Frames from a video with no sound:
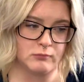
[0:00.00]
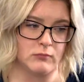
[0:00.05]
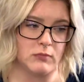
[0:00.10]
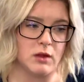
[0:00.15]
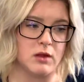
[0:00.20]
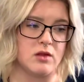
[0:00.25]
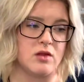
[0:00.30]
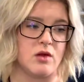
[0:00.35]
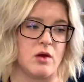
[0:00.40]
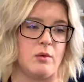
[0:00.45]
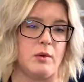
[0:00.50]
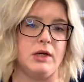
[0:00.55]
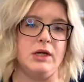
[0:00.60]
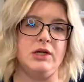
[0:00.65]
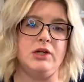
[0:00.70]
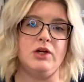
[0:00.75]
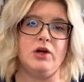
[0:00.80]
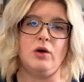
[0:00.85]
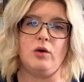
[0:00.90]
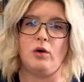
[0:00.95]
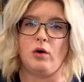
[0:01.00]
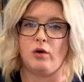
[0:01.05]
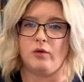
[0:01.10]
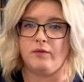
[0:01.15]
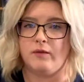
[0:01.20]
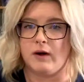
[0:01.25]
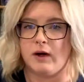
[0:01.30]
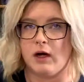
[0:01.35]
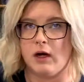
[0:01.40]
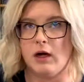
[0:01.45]
So I wanted to go
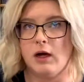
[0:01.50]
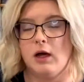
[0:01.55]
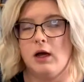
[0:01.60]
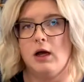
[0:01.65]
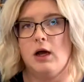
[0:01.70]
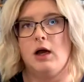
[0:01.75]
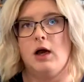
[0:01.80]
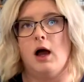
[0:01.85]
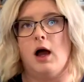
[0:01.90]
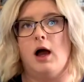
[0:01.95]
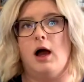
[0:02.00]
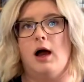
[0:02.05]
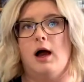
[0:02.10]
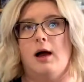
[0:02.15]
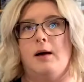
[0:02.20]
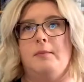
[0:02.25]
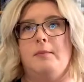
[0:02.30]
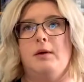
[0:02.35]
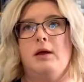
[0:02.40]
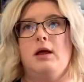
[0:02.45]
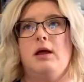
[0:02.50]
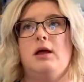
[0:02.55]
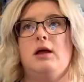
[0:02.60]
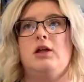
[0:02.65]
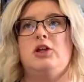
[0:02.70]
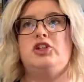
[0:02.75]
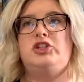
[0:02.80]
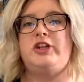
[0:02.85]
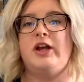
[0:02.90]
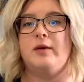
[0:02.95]
over
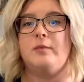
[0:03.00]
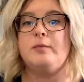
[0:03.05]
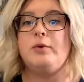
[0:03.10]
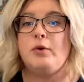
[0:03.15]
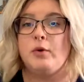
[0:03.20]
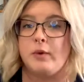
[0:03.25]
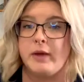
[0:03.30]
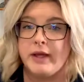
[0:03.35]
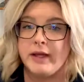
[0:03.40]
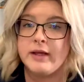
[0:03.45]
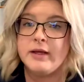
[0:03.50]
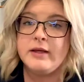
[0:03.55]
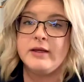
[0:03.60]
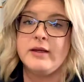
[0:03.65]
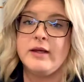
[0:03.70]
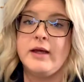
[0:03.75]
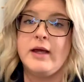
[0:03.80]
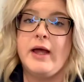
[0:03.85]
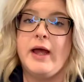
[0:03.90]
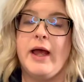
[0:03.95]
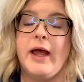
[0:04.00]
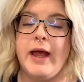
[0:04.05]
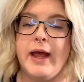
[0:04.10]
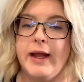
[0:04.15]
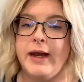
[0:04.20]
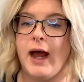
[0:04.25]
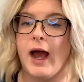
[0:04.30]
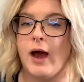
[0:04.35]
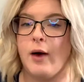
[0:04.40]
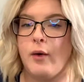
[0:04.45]
shampooing and
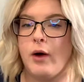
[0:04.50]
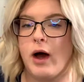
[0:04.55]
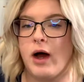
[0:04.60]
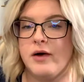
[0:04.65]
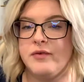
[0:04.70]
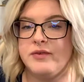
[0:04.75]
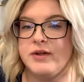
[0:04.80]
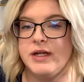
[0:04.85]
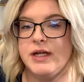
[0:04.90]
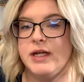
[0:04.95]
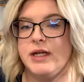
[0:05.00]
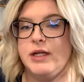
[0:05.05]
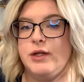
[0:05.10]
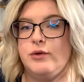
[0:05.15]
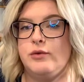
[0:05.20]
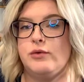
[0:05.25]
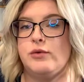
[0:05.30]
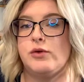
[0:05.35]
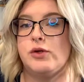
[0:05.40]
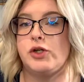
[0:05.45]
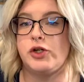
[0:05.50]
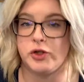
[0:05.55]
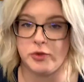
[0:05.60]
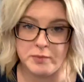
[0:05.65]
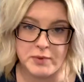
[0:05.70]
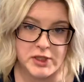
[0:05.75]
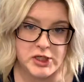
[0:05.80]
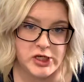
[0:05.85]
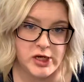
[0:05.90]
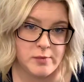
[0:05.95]
how often you should
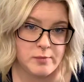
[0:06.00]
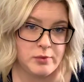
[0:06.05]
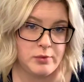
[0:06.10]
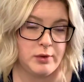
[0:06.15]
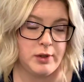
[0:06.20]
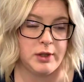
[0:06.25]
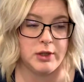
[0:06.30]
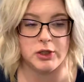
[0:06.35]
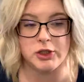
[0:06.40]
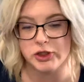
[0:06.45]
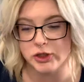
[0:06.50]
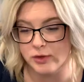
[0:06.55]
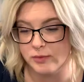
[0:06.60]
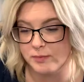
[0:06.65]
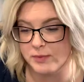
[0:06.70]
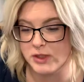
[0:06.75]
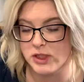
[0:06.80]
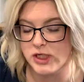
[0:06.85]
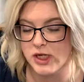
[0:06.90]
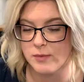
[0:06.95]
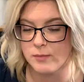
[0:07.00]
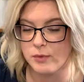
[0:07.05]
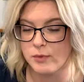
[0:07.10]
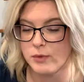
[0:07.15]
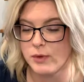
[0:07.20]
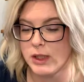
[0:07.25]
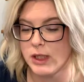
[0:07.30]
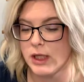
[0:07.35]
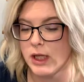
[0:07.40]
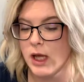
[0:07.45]
be shampooing or shouldn't be
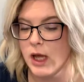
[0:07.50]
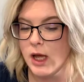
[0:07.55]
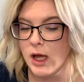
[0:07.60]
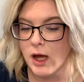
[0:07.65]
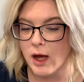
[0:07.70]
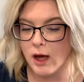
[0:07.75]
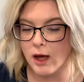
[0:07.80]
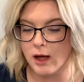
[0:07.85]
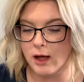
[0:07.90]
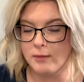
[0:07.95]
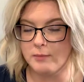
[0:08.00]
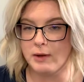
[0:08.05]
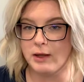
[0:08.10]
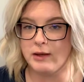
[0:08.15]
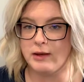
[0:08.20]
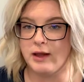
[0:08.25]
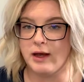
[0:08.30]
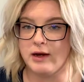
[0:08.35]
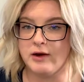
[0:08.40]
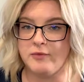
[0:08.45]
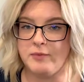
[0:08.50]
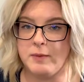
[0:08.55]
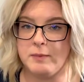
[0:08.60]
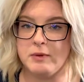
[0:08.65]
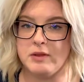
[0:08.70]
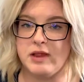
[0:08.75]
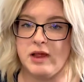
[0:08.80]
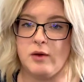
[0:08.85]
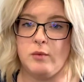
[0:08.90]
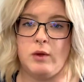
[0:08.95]
shampooing. A lot of people
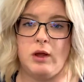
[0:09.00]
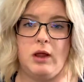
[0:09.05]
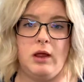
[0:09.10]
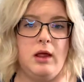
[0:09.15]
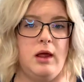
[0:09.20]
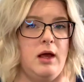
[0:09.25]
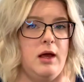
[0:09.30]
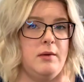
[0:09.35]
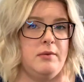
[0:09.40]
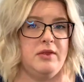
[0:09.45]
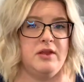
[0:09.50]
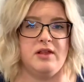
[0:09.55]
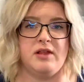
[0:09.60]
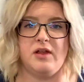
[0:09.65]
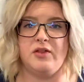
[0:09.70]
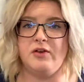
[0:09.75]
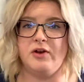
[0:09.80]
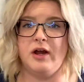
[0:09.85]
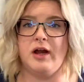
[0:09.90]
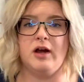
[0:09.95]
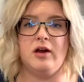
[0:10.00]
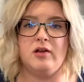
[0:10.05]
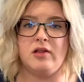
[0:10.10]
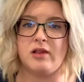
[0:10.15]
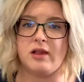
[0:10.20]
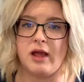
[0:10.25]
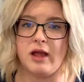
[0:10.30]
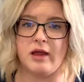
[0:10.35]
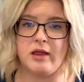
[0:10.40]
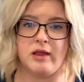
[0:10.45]
say, well, this other
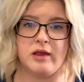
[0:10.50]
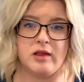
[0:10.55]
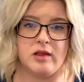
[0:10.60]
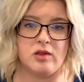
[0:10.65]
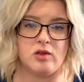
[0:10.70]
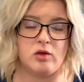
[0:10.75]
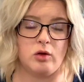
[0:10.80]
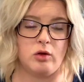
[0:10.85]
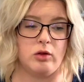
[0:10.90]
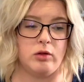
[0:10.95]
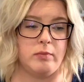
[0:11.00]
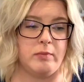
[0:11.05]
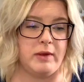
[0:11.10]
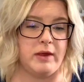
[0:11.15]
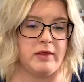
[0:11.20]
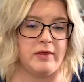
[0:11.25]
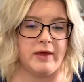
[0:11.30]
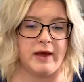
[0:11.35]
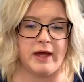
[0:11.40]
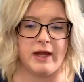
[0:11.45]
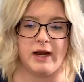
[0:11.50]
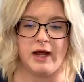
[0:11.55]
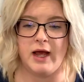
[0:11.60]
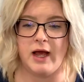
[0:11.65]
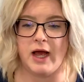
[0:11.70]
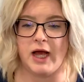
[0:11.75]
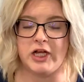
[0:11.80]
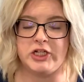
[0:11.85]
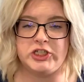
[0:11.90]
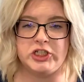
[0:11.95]
hairstylist told me that
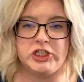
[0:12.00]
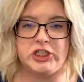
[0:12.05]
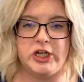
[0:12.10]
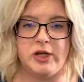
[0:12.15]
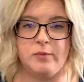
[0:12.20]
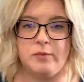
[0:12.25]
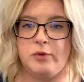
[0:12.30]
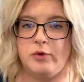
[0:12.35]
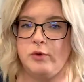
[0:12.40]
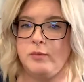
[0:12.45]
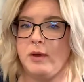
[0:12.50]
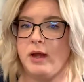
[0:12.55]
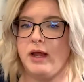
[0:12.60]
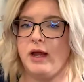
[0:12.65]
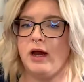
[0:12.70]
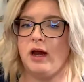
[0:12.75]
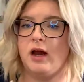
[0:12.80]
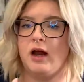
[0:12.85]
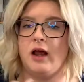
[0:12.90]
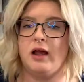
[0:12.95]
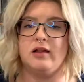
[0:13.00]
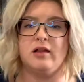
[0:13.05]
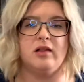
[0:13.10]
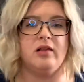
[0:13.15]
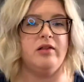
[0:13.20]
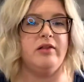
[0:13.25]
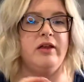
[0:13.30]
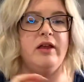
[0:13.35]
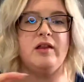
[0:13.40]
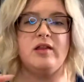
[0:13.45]
I should shampoo my hair as
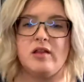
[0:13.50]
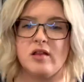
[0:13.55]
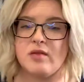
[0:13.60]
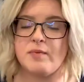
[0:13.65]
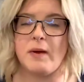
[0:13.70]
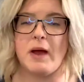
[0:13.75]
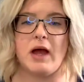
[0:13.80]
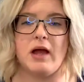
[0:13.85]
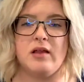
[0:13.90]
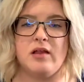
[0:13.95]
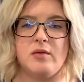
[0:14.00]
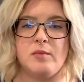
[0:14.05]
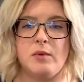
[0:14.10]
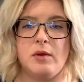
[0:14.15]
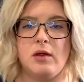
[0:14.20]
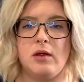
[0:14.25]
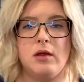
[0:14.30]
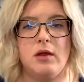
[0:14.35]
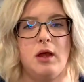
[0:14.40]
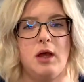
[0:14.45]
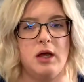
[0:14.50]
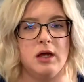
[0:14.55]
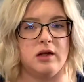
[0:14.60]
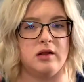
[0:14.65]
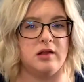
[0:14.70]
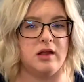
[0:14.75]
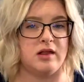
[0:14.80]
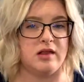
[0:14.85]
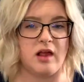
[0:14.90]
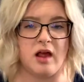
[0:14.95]
least as possible because
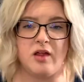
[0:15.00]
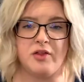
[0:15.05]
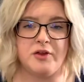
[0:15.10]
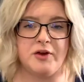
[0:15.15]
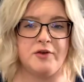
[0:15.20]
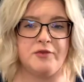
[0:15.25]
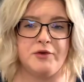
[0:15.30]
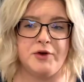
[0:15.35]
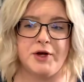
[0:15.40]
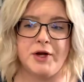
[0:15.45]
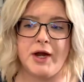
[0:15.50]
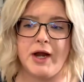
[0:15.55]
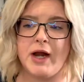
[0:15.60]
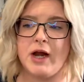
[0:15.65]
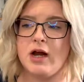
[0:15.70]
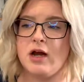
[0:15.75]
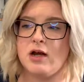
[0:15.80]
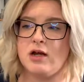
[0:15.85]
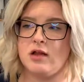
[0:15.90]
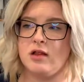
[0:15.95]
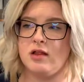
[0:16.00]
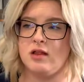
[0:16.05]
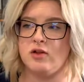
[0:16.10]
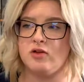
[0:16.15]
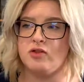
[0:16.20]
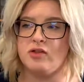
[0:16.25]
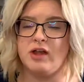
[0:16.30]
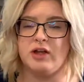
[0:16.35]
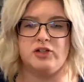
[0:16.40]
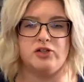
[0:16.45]
that's healthier for your hair because there's
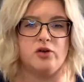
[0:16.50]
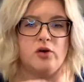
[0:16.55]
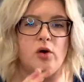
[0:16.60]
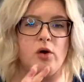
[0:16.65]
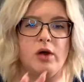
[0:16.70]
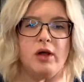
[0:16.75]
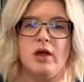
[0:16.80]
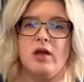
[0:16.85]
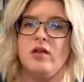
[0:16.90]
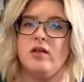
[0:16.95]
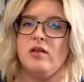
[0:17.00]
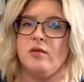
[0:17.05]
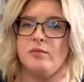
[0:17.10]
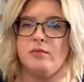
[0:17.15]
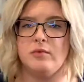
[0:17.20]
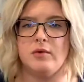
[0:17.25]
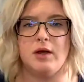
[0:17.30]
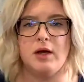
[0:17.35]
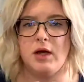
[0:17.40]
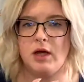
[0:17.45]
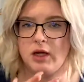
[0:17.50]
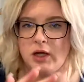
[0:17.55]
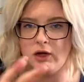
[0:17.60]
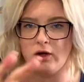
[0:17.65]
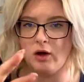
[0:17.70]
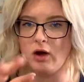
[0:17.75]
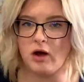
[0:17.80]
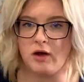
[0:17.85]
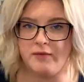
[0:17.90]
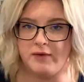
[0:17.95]
natural oils and, you know,
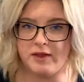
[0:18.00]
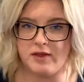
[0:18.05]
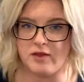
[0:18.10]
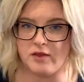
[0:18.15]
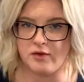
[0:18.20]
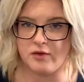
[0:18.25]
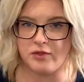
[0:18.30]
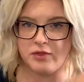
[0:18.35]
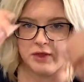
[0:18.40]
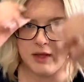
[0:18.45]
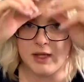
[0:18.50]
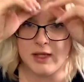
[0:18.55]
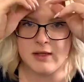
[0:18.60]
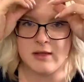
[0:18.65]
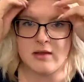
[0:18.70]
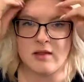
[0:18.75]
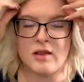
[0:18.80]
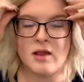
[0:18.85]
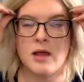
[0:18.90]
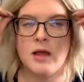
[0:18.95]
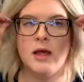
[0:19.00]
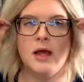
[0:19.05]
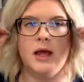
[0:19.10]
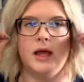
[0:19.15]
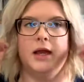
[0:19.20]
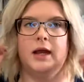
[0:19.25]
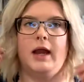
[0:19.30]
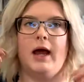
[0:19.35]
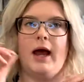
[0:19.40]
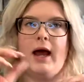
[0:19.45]
all these other things.
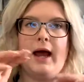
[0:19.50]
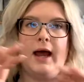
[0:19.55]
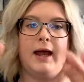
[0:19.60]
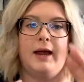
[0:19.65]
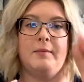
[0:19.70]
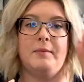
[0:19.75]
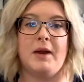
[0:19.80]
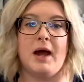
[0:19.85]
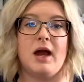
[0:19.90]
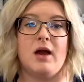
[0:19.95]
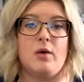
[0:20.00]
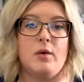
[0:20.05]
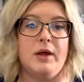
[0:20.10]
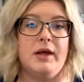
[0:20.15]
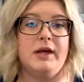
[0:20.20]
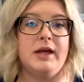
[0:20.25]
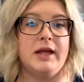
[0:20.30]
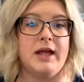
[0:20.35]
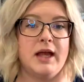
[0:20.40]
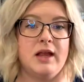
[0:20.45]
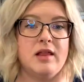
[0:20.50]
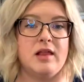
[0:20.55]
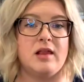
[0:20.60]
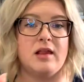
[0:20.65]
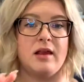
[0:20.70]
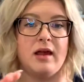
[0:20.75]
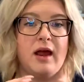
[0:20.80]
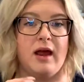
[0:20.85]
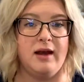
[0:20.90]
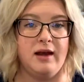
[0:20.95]
And I am not going against
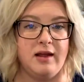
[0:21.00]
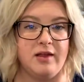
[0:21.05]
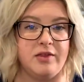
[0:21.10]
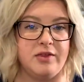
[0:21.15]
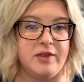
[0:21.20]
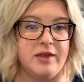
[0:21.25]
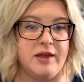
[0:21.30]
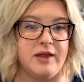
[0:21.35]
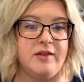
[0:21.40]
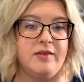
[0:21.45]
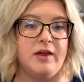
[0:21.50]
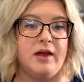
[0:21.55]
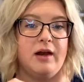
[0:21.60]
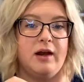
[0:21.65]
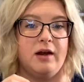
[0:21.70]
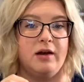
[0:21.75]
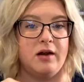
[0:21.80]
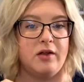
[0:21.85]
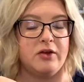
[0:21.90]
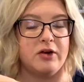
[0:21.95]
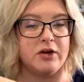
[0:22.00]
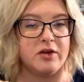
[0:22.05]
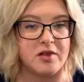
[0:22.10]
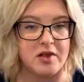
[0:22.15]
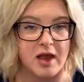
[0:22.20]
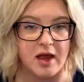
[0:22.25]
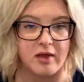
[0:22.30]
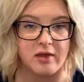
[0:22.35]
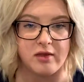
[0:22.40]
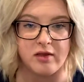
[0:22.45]
anything that another
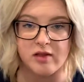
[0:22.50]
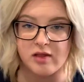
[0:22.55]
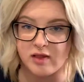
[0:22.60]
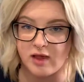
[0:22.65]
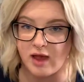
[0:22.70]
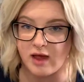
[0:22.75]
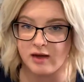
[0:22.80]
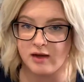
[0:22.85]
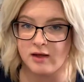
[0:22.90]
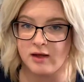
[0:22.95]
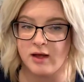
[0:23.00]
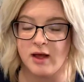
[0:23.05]
stylist said.